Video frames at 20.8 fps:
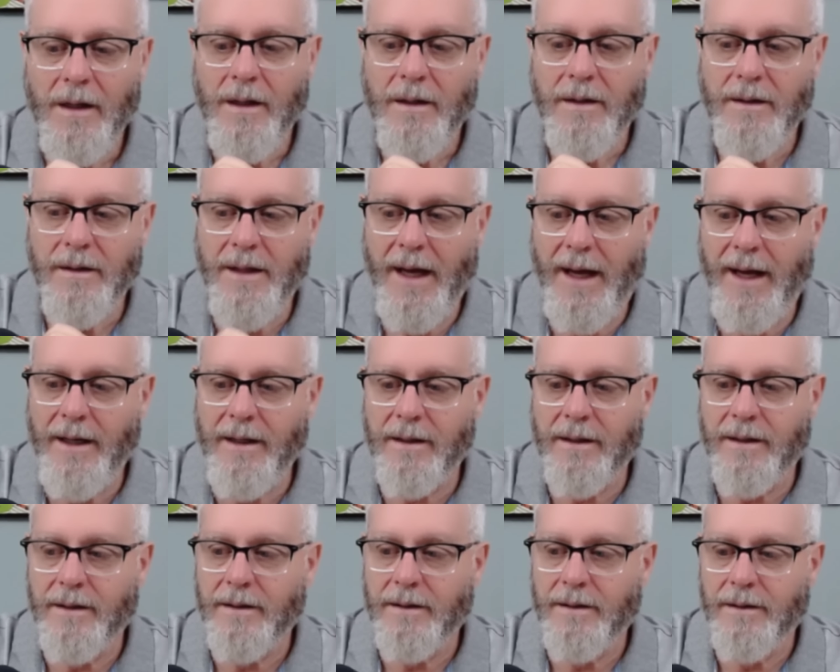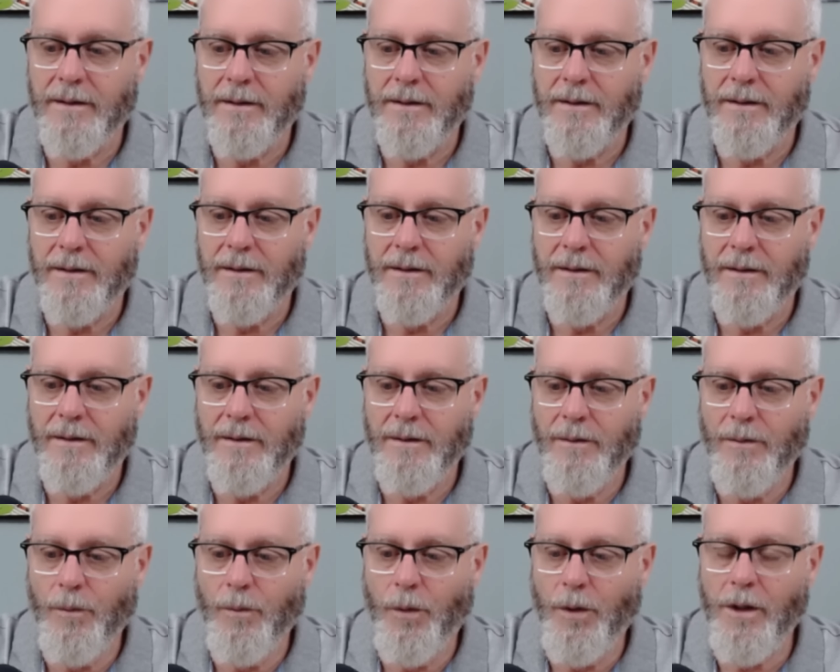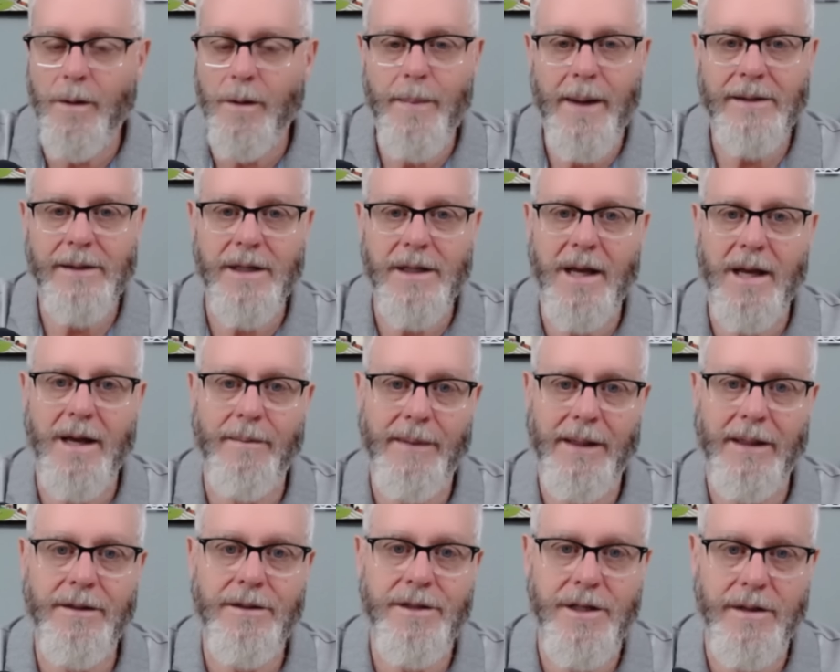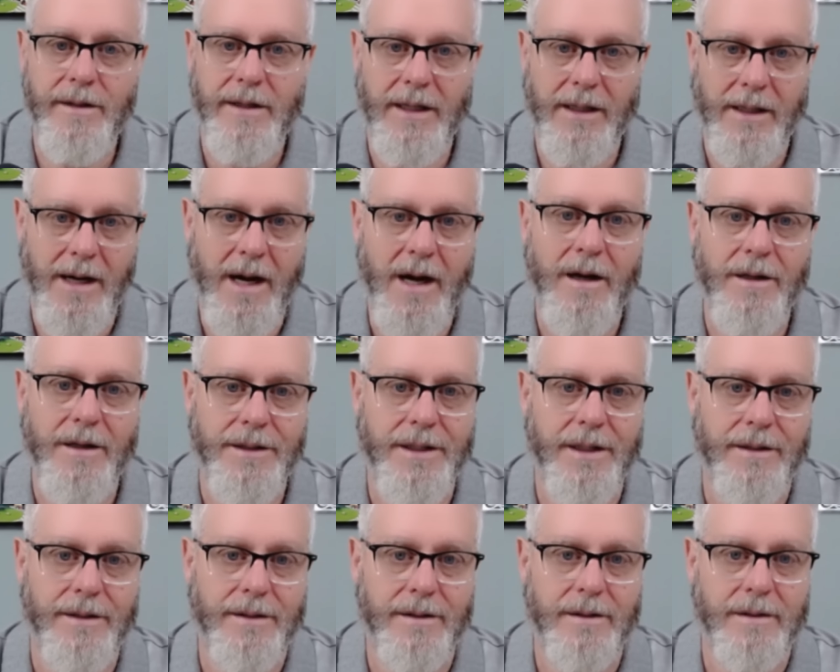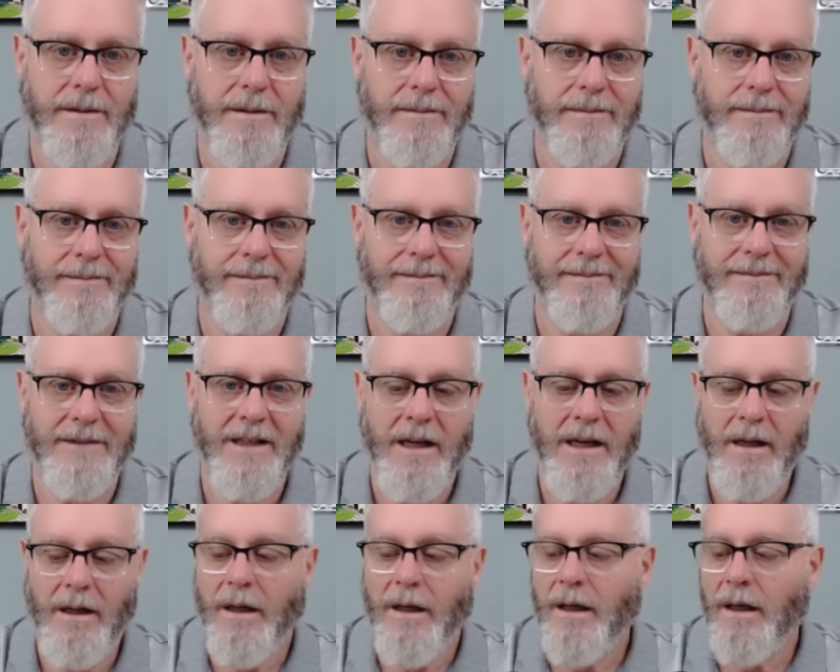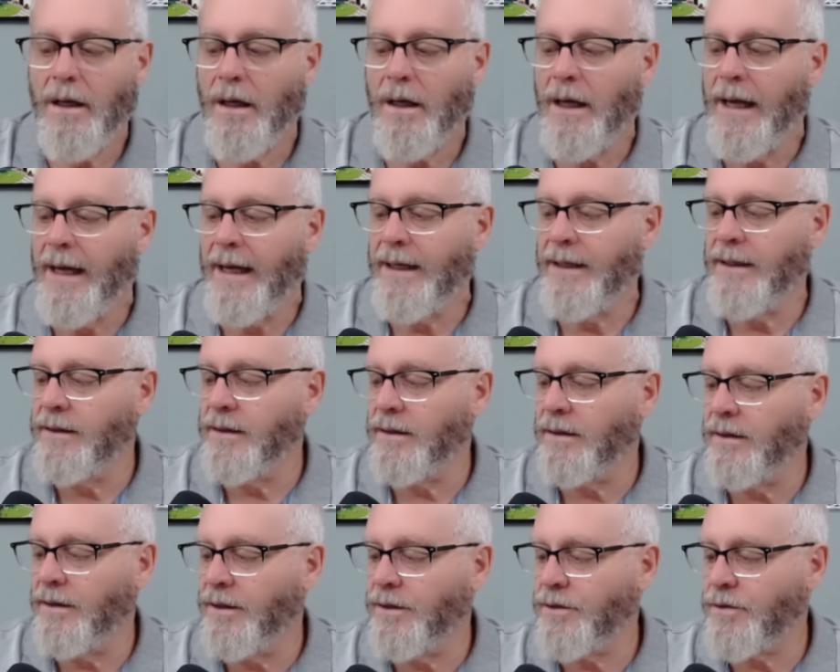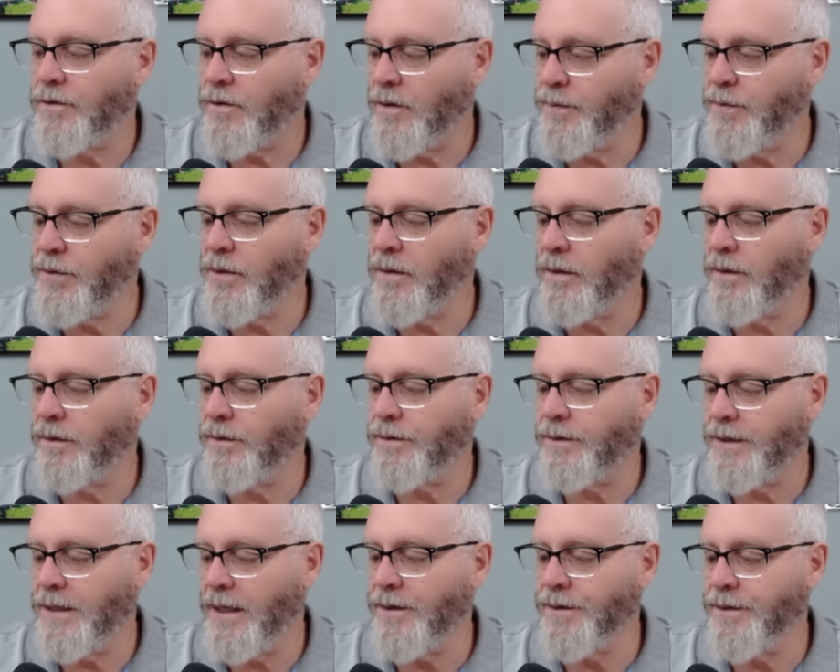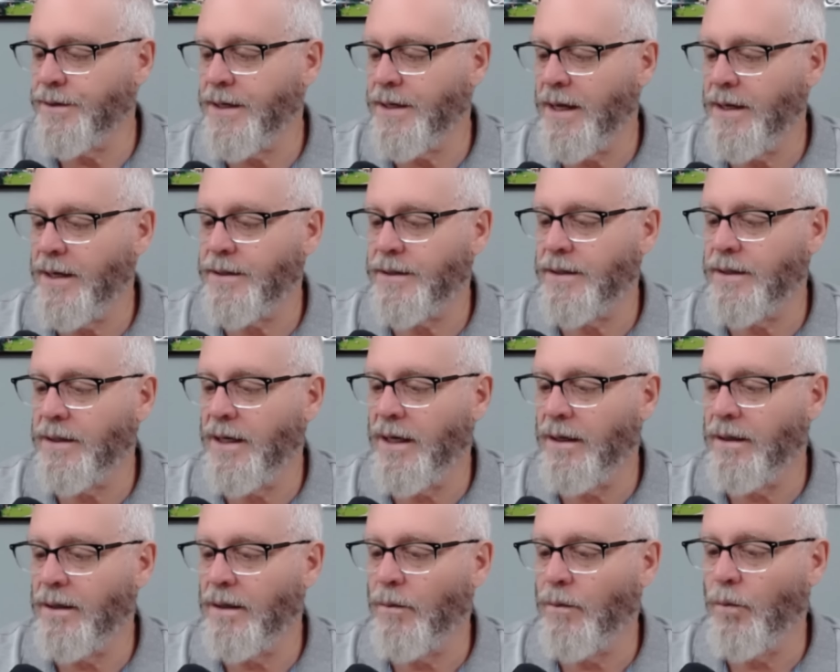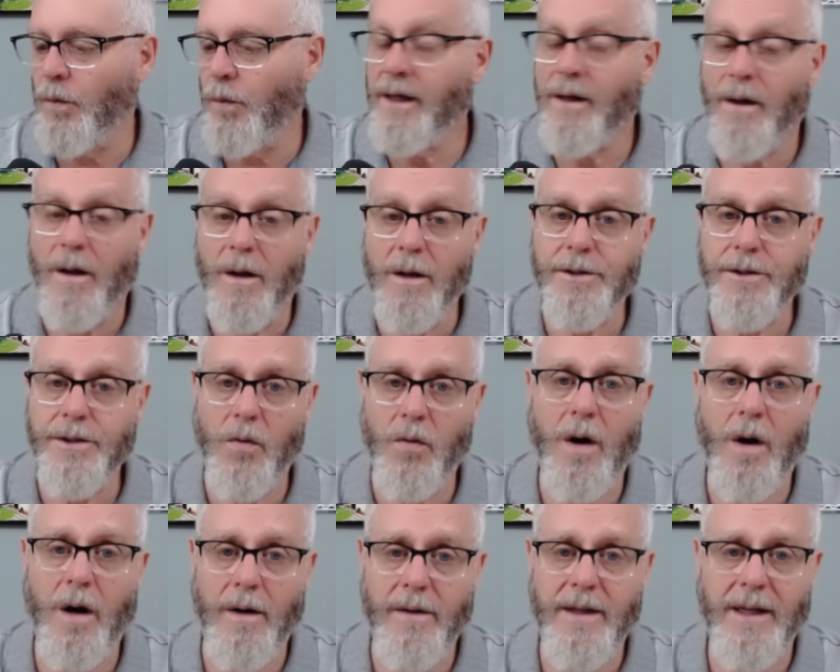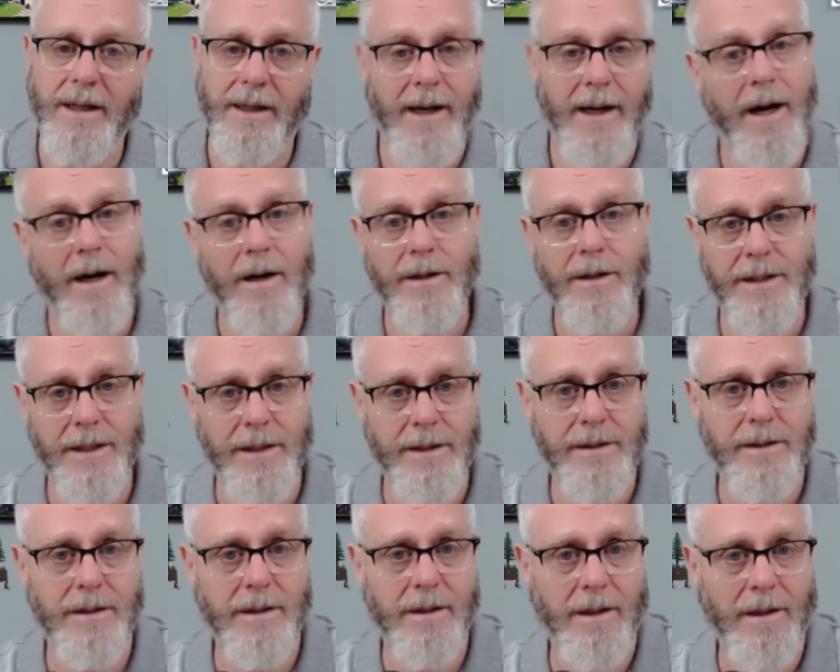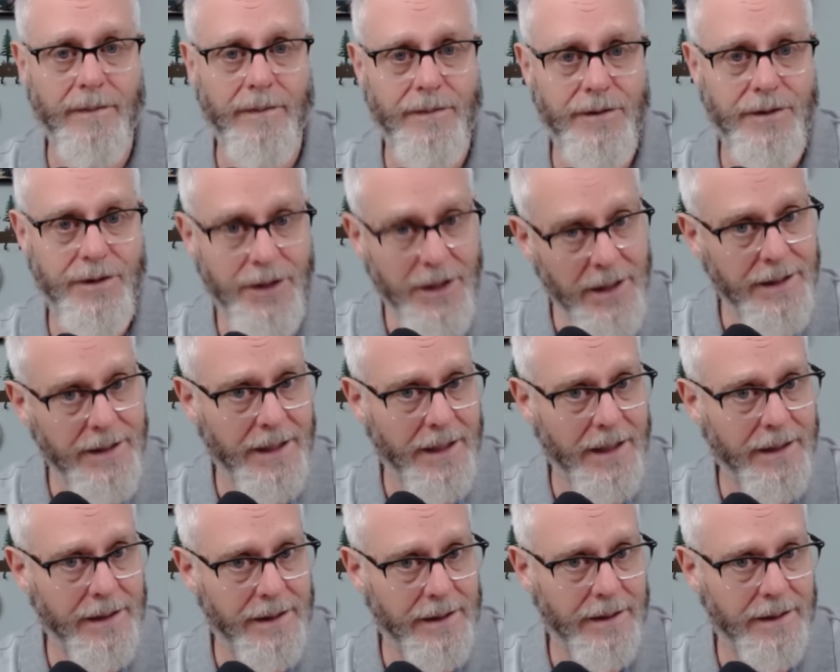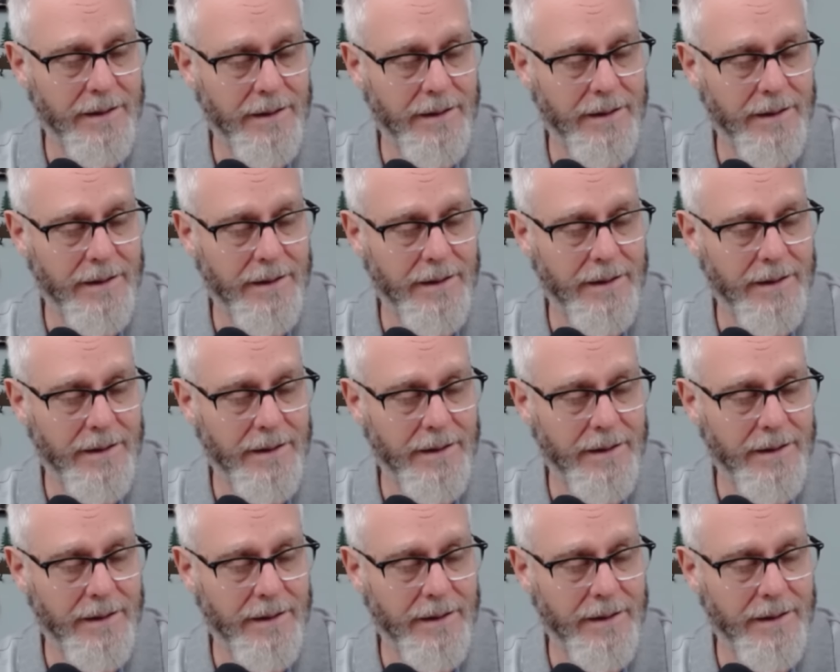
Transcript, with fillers: That we're about to come into the inheritance. And the scripture tells us that we also are the inheritance of Jesus